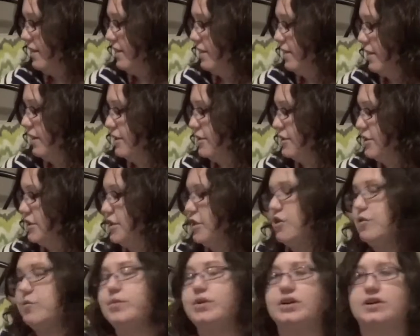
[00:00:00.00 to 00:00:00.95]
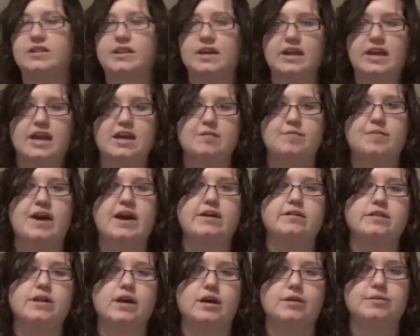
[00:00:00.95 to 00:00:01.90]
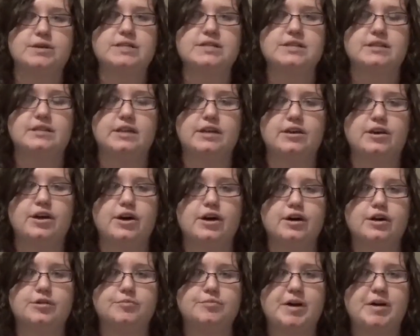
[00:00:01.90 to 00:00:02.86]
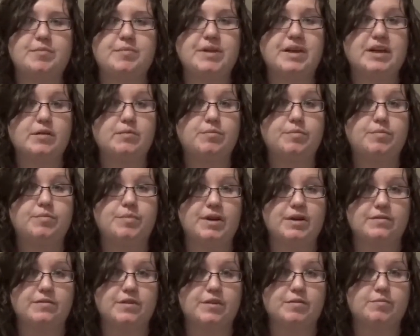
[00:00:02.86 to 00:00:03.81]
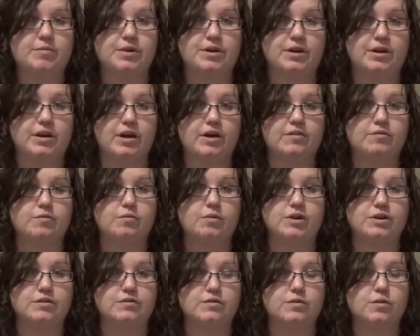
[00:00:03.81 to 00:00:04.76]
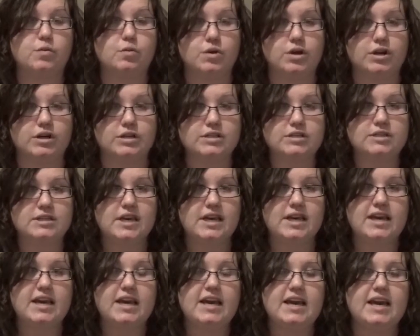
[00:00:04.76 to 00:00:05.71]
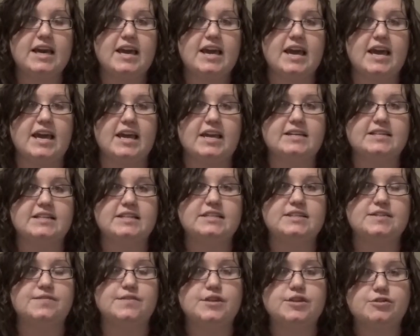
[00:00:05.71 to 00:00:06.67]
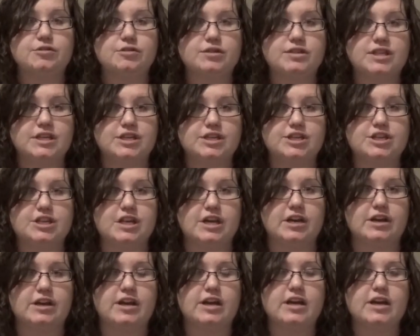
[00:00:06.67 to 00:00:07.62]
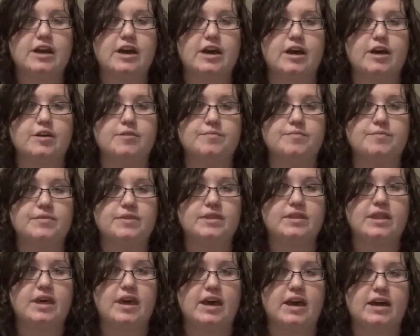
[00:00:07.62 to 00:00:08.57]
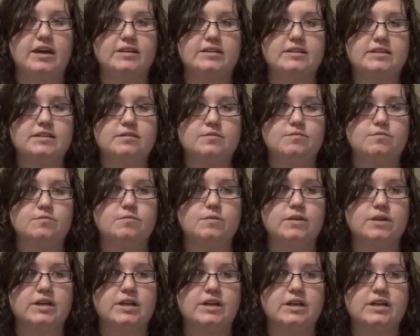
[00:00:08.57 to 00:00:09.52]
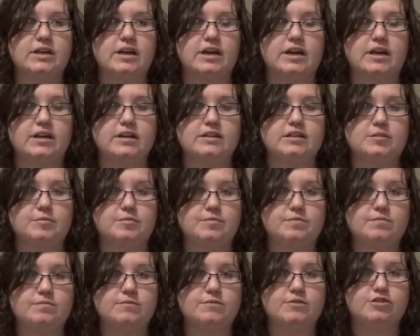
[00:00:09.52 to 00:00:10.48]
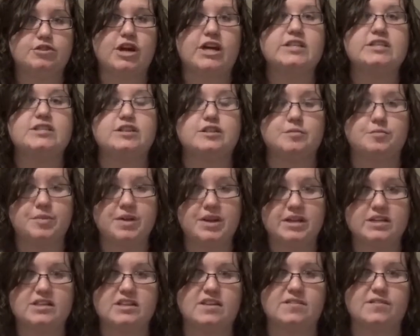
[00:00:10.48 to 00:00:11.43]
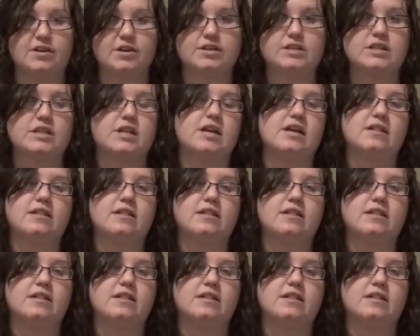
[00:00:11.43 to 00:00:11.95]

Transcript: There's a new book that came out recently called My Big Barefoot Book of Wonderful Words. And it's a visual dictionary that really tries to depict diversity.